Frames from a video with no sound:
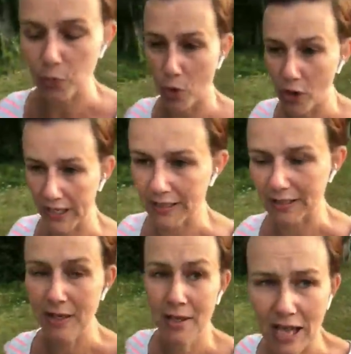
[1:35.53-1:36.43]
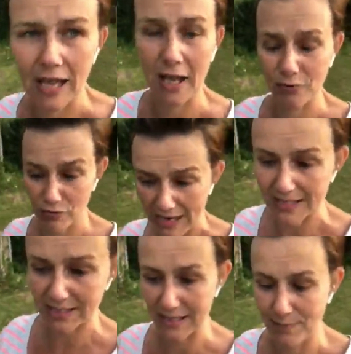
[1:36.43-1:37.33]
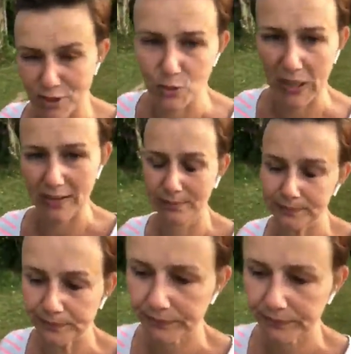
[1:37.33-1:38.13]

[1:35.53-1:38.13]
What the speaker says: walking rest in between.